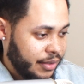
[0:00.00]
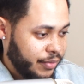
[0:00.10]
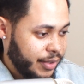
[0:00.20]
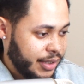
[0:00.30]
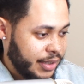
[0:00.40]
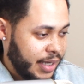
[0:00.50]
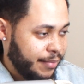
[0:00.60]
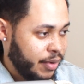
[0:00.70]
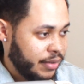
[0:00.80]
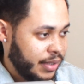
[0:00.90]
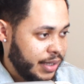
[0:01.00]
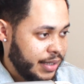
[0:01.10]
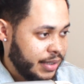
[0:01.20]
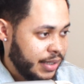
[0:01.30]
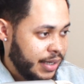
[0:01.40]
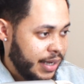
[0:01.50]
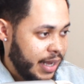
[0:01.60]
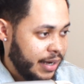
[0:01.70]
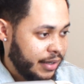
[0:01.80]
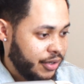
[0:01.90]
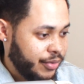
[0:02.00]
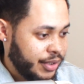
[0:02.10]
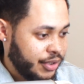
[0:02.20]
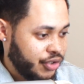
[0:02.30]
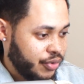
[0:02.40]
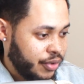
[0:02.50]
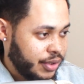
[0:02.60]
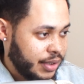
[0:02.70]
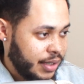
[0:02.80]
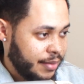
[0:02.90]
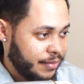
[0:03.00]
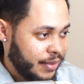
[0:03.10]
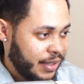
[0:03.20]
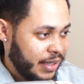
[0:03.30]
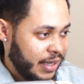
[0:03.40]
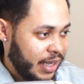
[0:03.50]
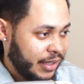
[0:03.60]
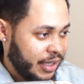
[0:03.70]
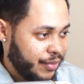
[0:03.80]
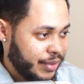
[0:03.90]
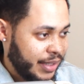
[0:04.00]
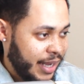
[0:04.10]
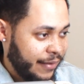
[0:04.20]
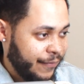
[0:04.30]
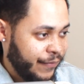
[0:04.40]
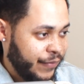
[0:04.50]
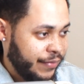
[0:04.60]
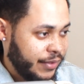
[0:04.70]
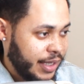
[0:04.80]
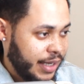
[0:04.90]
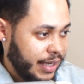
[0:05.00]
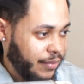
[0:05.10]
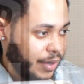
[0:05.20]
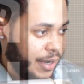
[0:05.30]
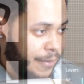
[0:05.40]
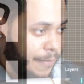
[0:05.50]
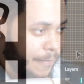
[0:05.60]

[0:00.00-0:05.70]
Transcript: So we could just take both of these and increase the stroke some. I think it was like 15, right?